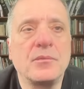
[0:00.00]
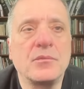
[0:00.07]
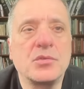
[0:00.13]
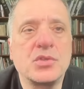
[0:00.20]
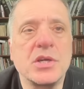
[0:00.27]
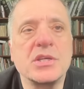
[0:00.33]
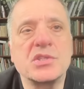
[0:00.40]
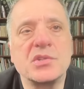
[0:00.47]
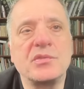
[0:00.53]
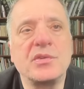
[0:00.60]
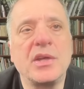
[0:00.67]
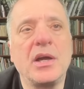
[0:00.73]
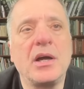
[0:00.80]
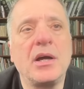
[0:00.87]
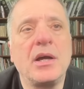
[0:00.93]
Chasiv
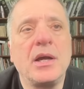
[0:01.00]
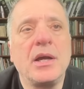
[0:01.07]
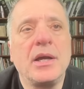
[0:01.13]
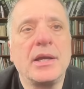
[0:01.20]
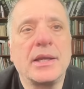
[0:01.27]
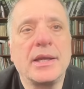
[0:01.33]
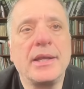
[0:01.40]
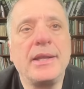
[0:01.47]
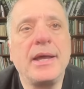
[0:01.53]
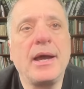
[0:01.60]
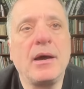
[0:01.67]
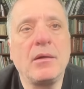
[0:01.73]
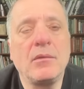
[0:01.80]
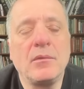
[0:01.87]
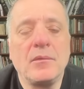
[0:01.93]
Yar
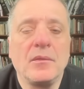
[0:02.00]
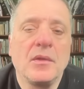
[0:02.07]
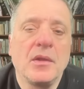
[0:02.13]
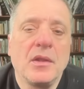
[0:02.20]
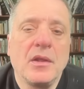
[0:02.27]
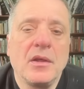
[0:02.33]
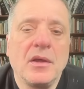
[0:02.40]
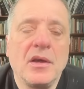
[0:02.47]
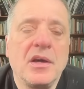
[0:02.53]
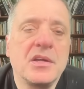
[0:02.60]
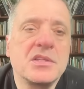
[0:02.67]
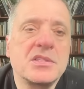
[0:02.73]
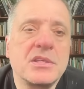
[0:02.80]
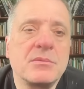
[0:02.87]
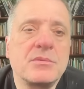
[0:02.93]
Canal,
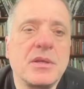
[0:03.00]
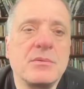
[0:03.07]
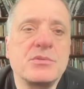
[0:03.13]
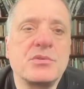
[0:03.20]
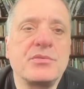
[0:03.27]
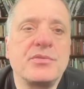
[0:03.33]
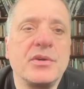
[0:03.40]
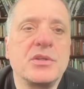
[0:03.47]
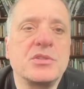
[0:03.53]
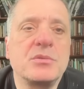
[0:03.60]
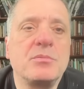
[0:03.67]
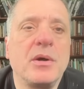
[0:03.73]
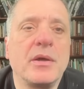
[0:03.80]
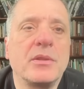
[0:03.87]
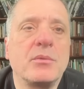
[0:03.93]
sometimes referred to,
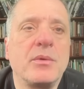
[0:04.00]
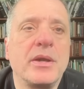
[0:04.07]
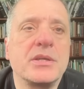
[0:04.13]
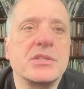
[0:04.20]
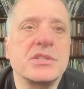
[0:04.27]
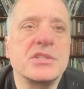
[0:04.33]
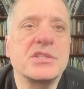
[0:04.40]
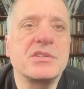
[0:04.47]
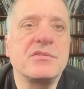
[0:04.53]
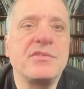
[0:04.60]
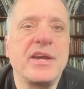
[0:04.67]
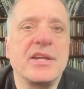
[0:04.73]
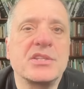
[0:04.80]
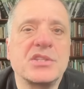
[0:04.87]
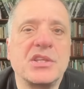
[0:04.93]
by the way, as the
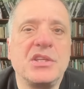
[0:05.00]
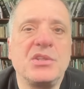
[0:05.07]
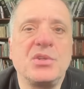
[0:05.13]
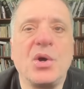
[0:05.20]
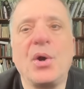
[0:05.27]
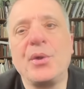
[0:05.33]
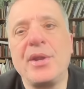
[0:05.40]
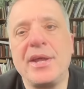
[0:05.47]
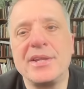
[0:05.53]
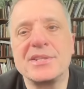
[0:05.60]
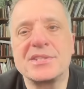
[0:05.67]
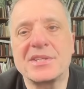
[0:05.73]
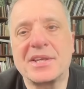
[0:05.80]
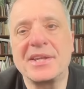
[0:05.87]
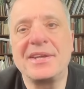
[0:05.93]
Seversky
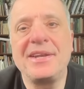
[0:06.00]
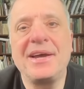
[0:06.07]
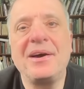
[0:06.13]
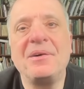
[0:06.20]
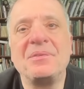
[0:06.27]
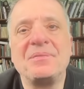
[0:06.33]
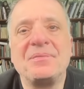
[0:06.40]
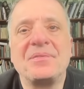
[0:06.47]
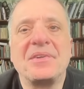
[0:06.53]
Donetsk Canal.